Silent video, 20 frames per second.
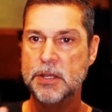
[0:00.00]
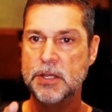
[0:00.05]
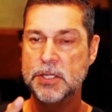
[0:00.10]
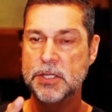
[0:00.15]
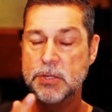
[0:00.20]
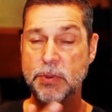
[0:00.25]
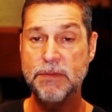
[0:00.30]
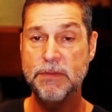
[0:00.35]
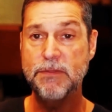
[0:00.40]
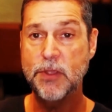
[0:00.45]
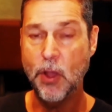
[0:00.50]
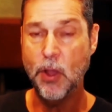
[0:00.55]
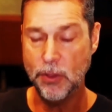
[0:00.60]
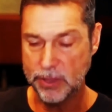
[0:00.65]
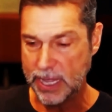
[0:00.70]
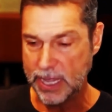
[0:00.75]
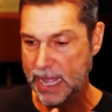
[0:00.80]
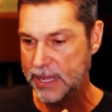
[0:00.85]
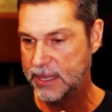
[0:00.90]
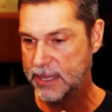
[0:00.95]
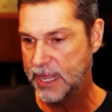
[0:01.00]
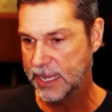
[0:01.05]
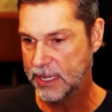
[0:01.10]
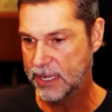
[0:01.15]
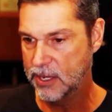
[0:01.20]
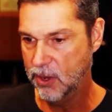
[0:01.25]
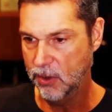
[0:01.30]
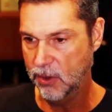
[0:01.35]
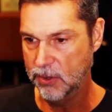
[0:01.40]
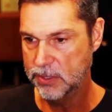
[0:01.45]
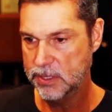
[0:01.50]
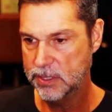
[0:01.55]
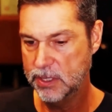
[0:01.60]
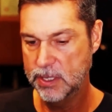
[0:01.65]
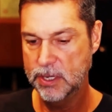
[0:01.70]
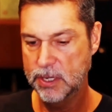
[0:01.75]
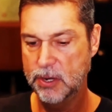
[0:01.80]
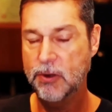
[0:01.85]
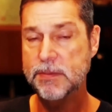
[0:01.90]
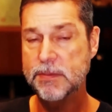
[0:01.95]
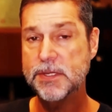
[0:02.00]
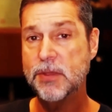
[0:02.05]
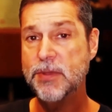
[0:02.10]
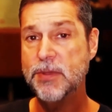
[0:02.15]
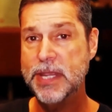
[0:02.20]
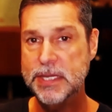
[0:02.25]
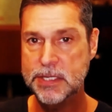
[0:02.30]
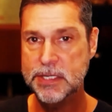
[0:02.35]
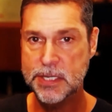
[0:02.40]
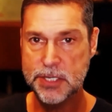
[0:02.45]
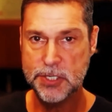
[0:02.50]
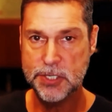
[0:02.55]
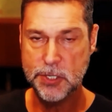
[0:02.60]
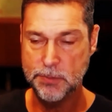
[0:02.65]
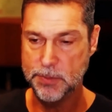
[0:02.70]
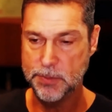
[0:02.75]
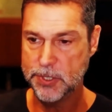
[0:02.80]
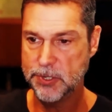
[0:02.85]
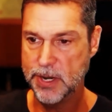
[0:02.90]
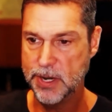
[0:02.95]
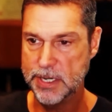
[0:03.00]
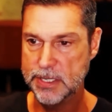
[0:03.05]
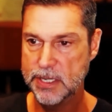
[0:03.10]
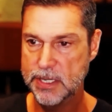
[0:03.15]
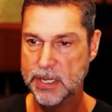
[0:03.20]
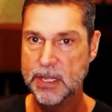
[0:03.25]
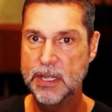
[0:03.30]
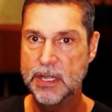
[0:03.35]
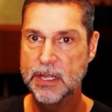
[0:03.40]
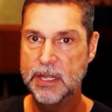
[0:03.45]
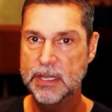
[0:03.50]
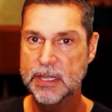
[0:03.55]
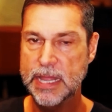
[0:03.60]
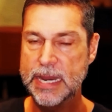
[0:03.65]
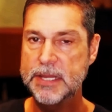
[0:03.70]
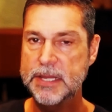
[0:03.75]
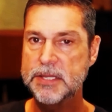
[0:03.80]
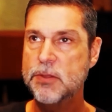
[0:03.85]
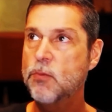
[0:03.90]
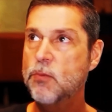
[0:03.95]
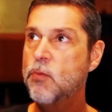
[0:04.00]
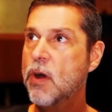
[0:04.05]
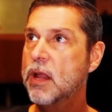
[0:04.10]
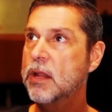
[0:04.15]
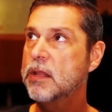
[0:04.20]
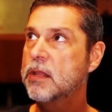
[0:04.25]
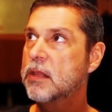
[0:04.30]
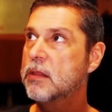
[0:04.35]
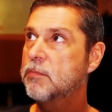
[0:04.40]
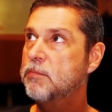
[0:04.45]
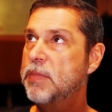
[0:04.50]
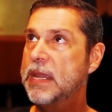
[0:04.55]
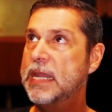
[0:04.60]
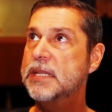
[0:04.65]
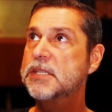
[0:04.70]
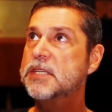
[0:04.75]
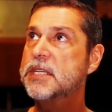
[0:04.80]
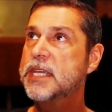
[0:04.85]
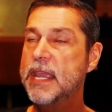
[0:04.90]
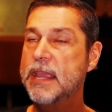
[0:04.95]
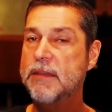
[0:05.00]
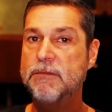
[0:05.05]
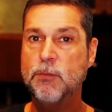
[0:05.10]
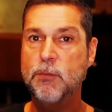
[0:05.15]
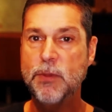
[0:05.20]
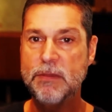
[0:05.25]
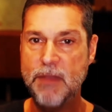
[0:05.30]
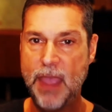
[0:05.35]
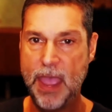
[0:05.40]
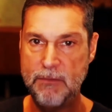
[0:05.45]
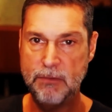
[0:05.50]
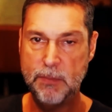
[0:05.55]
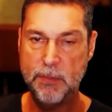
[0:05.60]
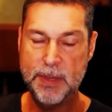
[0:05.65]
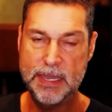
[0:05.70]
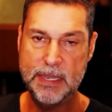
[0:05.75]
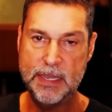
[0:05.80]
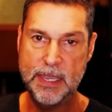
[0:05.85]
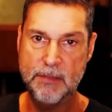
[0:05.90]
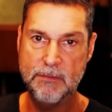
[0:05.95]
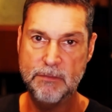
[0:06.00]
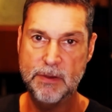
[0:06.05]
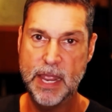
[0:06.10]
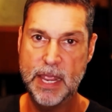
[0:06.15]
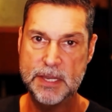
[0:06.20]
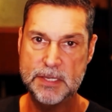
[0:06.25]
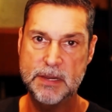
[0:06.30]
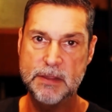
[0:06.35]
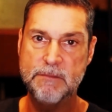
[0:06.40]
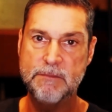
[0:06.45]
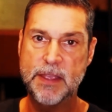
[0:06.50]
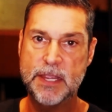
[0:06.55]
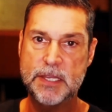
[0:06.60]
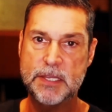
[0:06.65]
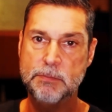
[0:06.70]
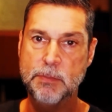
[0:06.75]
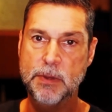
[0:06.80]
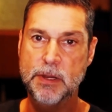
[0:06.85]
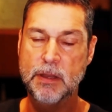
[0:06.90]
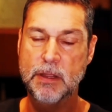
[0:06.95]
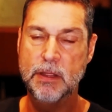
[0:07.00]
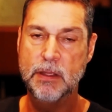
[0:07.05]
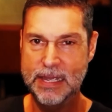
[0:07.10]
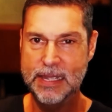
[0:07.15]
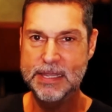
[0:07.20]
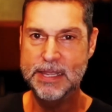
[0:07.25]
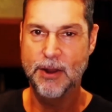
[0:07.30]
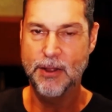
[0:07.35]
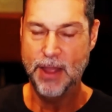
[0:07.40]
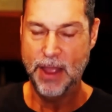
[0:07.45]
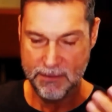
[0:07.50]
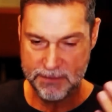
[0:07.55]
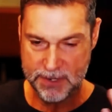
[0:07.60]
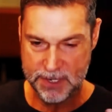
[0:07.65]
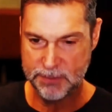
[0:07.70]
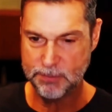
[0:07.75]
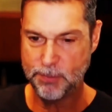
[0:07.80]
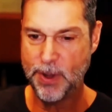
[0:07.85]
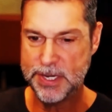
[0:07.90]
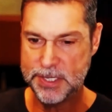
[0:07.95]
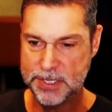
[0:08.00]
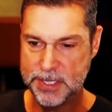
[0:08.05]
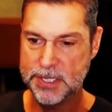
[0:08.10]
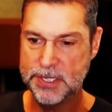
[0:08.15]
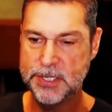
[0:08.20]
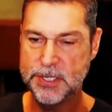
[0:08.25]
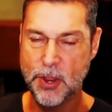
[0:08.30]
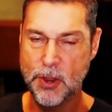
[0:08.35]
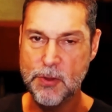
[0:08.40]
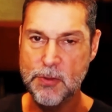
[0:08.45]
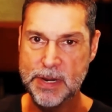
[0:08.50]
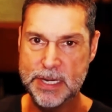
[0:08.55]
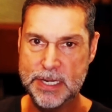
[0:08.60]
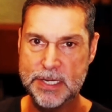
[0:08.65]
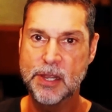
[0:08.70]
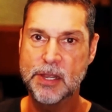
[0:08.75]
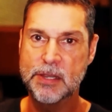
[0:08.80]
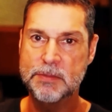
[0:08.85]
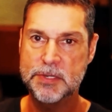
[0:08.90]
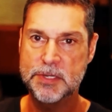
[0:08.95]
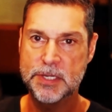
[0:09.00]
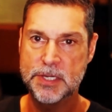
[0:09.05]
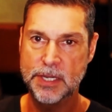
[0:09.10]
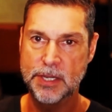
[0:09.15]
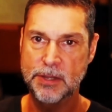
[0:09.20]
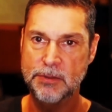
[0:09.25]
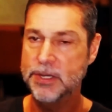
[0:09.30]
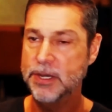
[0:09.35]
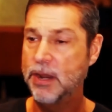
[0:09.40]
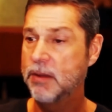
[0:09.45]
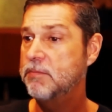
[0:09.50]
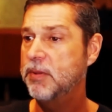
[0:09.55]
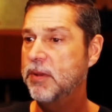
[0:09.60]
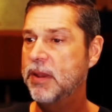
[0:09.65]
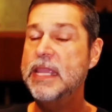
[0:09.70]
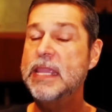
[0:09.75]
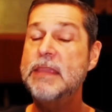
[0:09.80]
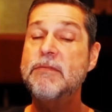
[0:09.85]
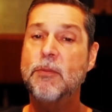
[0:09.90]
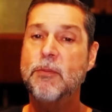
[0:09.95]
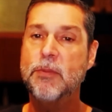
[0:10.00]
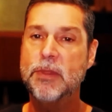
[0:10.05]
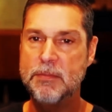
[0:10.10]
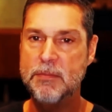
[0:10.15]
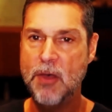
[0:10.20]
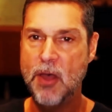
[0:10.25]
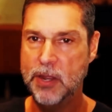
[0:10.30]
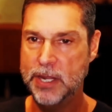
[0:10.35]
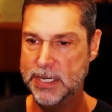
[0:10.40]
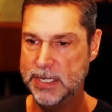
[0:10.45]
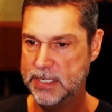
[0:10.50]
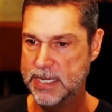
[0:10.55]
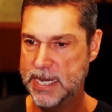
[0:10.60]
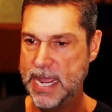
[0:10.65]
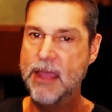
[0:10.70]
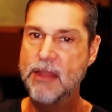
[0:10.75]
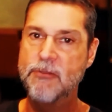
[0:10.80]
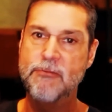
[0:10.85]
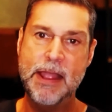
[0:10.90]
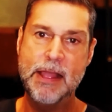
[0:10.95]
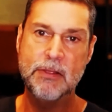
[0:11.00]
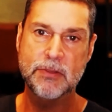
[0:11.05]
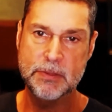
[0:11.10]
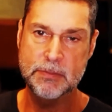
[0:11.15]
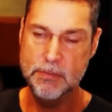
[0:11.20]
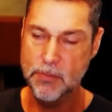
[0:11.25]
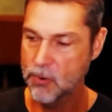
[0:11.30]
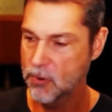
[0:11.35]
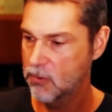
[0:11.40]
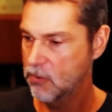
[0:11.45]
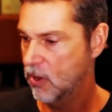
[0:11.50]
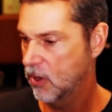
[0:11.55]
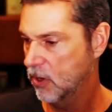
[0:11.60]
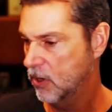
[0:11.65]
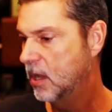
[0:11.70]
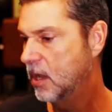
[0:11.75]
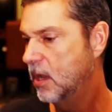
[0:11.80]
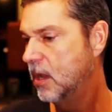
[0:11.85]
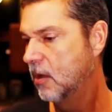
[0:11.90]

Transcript: So we've got that, thank God. Crypto is the super trend. That is the one, the biggest gift we've ever been given as an investment. You know, I've expressed this so many times to you. You don't believe it when the market's down. Raoul's a moron.